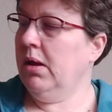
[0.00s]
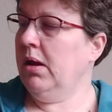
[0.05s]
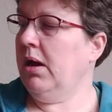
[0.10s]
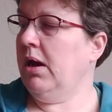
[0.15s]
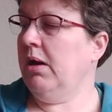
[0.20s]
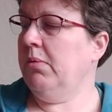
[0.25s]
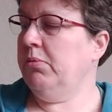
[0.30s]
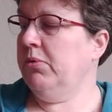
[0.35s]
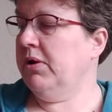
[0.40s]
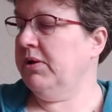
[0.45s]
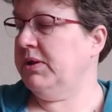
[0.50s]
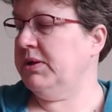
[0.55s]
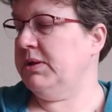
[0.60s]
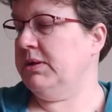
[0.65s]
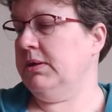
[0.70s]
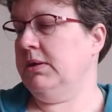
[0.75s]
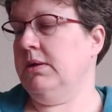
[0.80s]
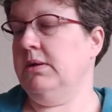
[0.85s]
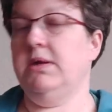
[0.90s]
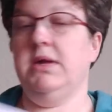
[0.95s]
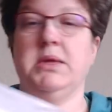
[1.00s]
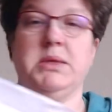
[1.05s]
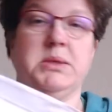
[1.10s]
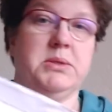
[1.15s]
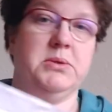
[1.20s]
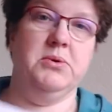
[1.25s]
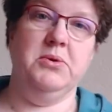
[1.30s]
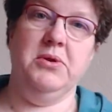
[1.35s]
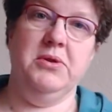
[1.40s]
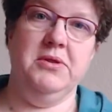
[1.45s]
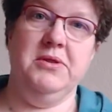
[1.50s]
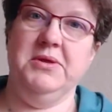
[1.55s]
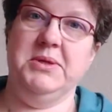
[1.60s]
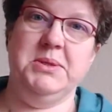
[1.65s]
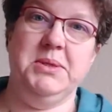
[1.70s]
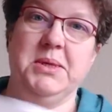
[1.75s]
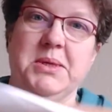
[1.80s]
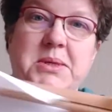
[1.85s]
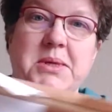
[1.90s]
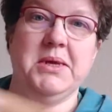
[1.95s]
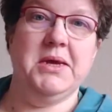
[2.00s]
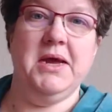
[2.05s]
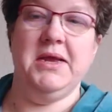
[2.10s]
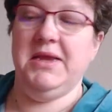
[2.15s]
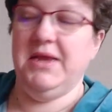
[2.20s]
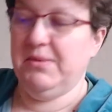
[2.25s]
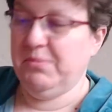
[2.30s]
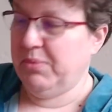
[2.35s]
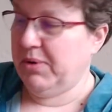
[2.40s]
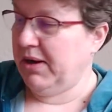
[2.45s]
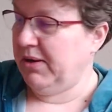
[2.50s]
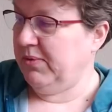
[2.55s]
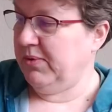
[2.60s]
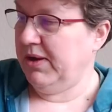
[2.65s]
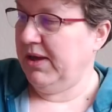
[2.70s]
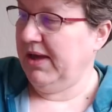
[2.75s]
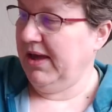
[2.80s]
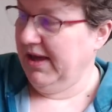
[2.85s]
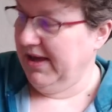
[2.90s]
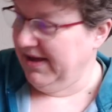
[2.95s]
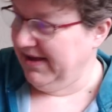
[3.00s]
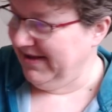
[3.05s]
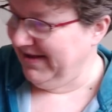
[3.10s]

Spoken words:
I'm not, that's all the stitching I did, by the way.